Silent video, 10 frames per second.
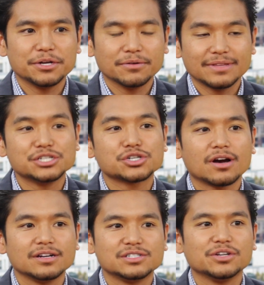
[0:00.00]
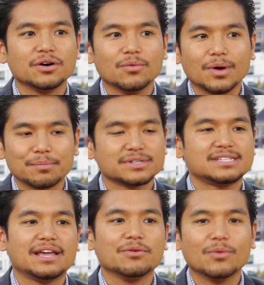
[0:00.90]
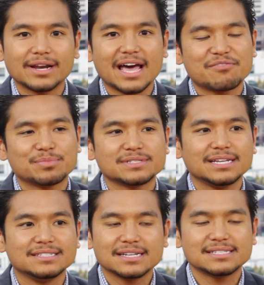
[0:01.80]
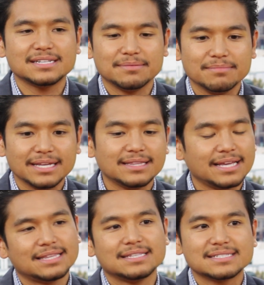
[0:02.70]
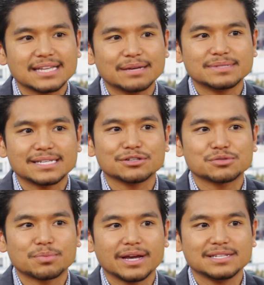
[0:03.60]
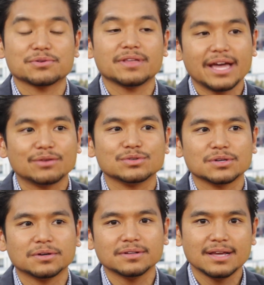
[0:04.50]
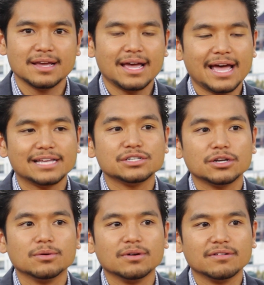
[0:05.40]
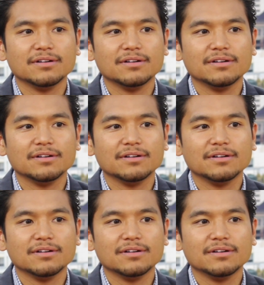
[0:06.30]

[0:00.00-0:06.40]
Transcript: you know, they charge, you know, 1%, 1.5% doesn't mean they get the same sales price or the end result as, you know,